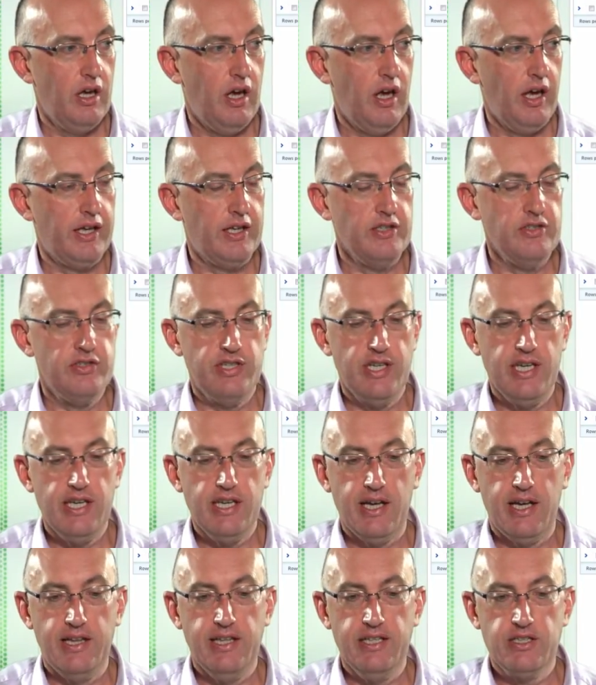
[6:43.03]
I can
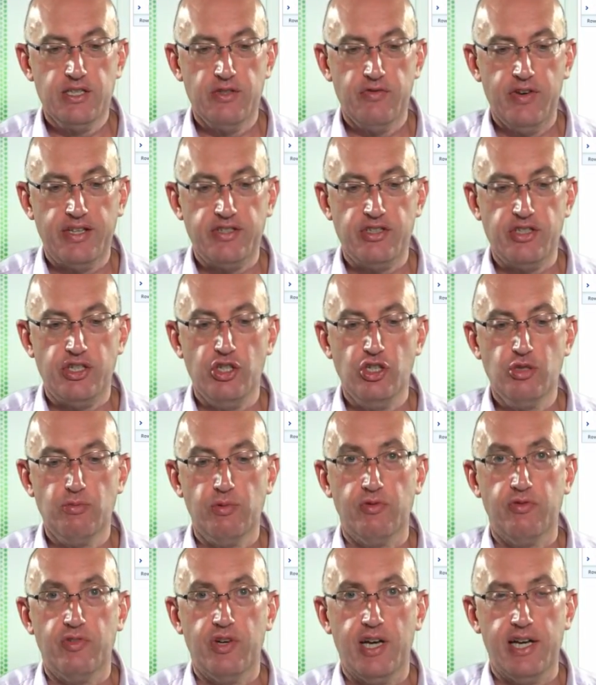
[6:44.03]
see a list of
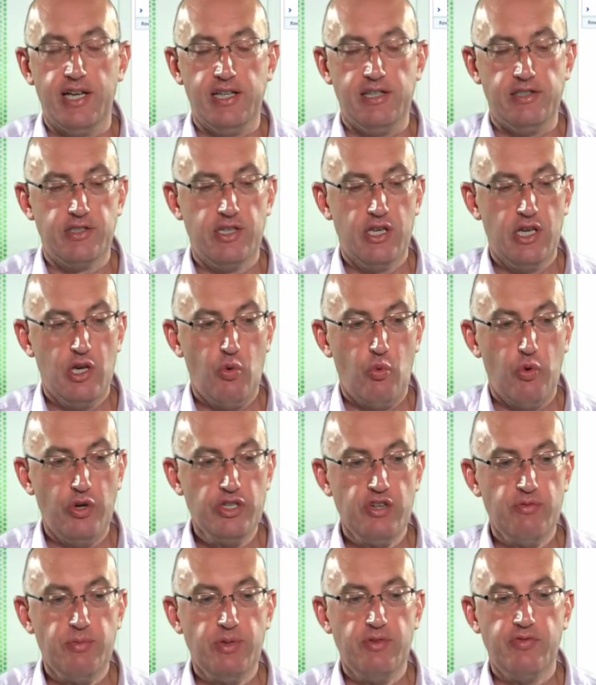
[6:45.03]
executable files which
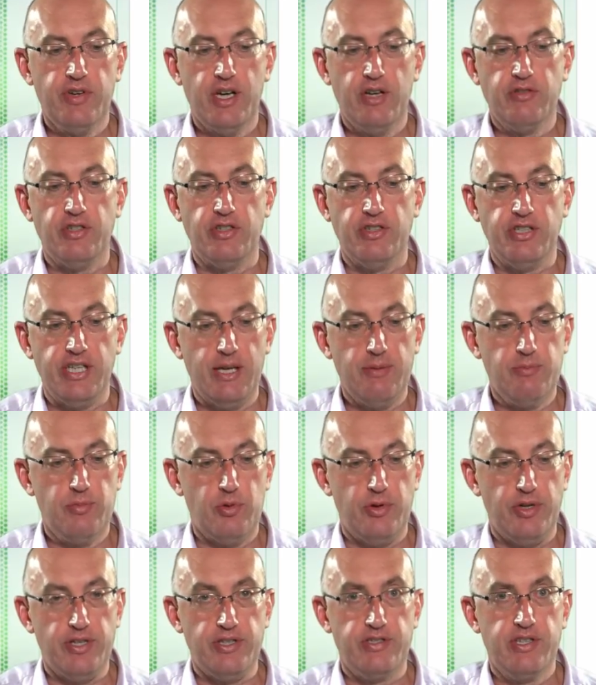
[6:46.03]
have been found on the
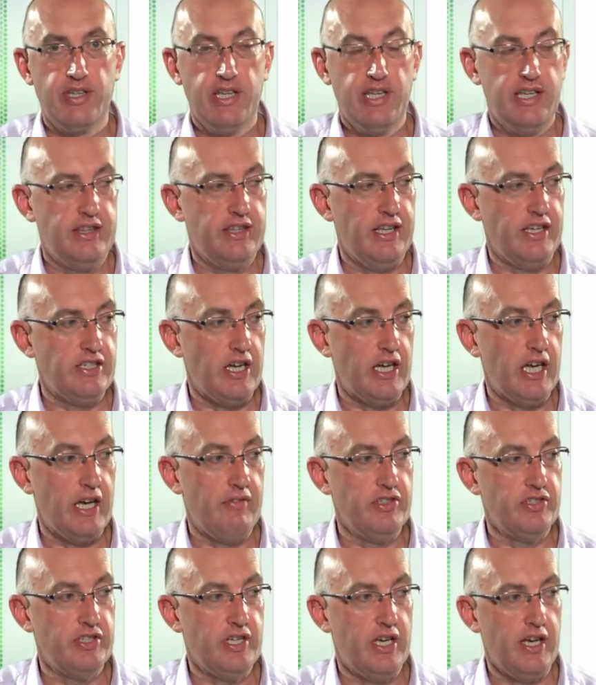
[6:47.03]
endpoints that I have
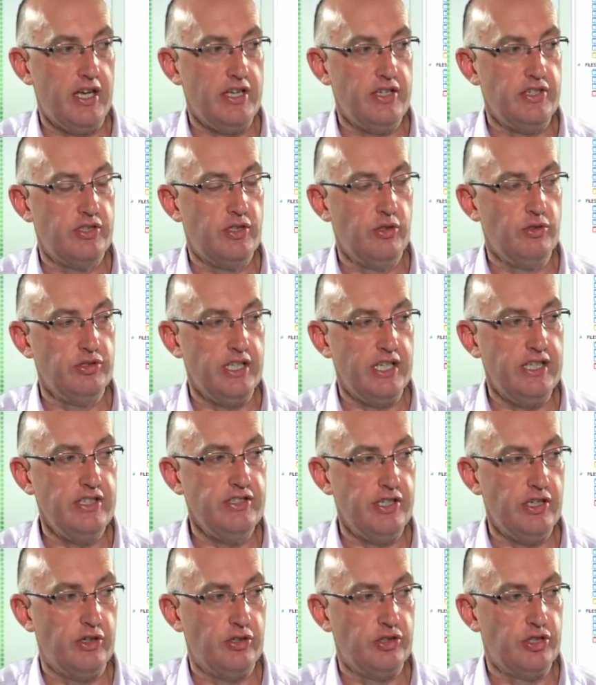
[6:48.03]
assigned those
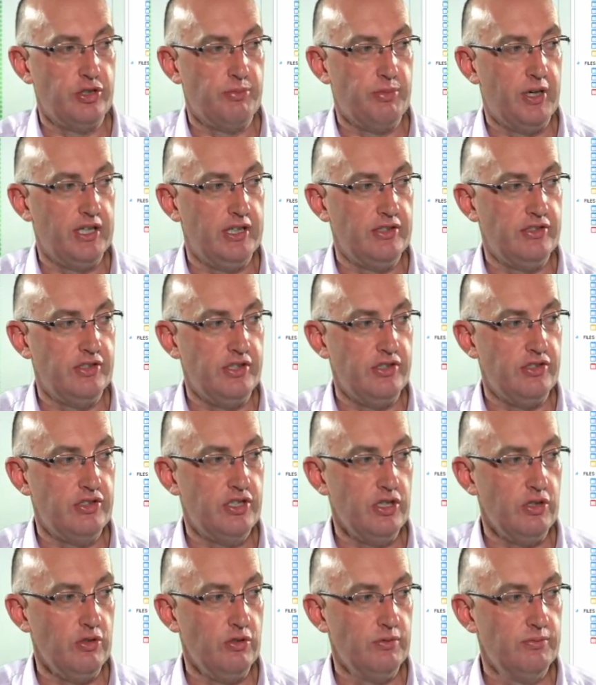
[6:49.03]
Easy Auditor policies
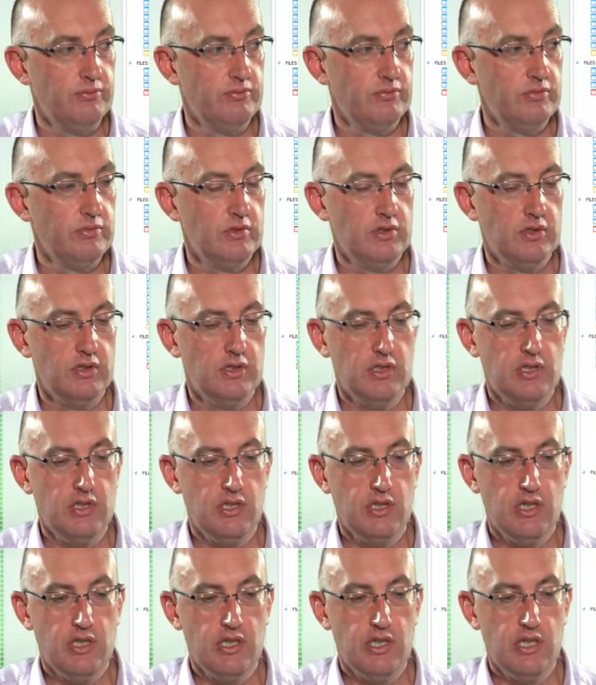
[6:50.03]
to.
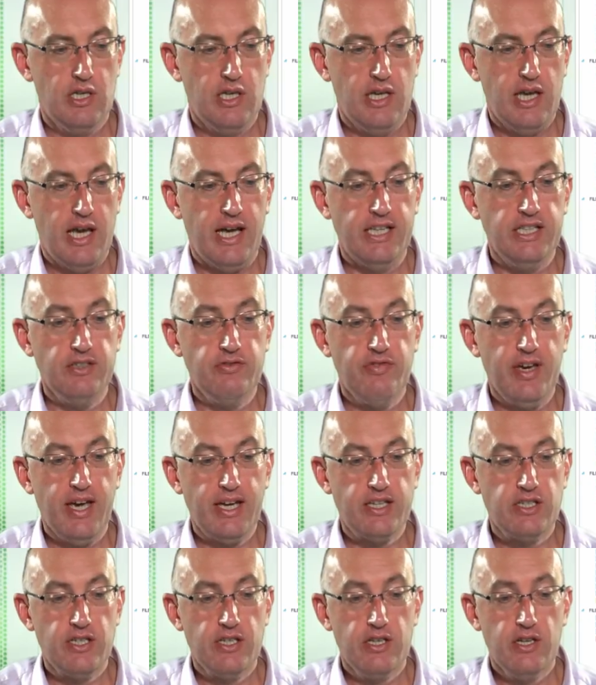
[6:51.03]
And in
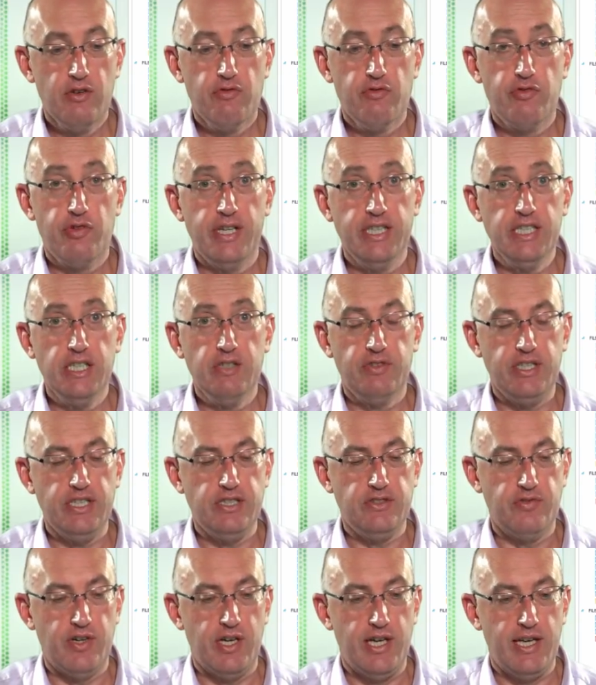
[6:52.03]
fact, for any of
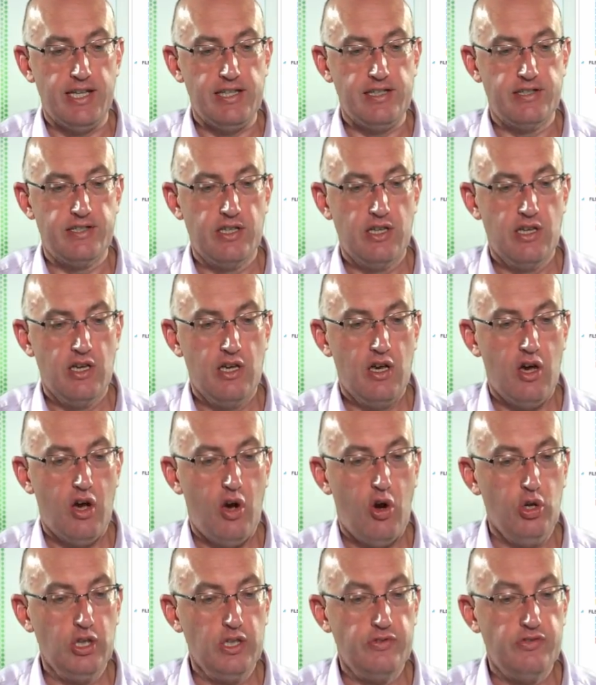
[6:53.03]
these files,
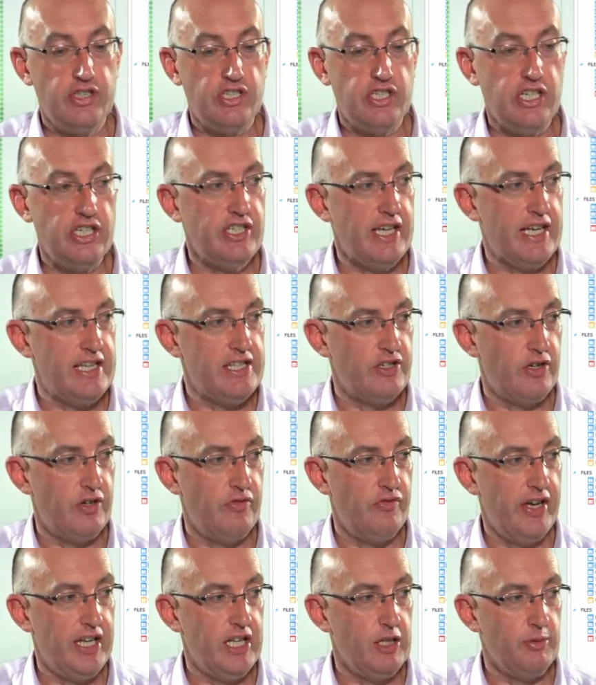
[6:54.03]
all of the details are
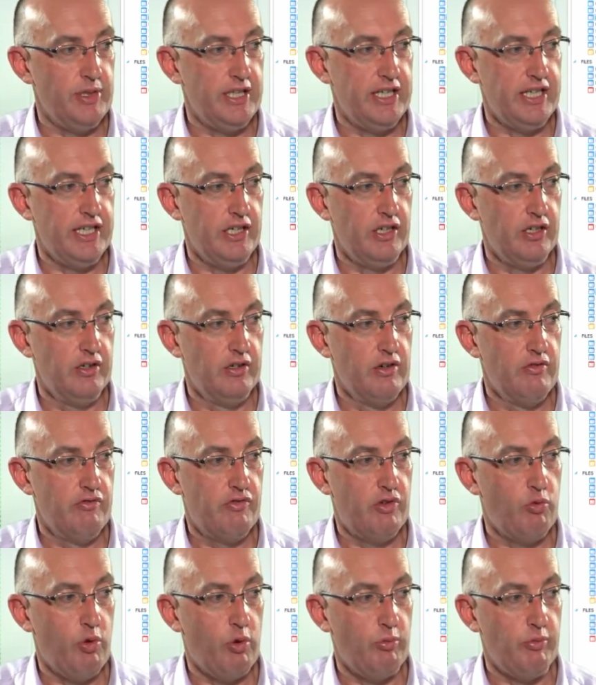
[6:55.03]
available here
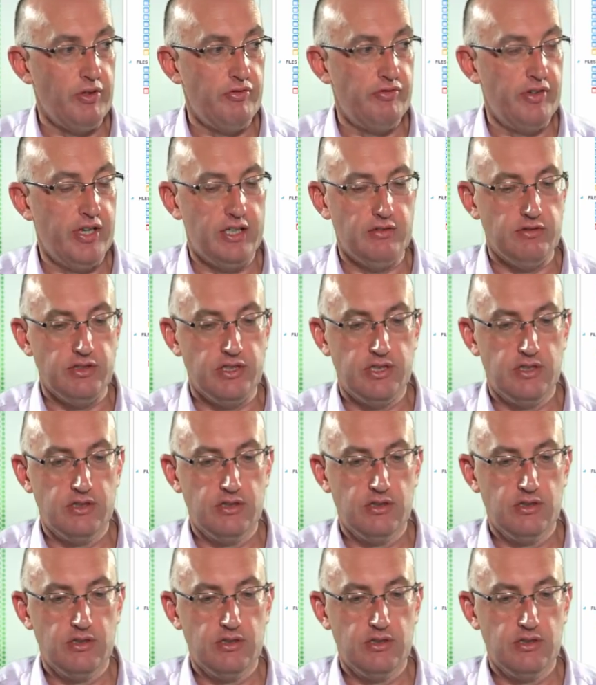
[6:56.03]
for what we found.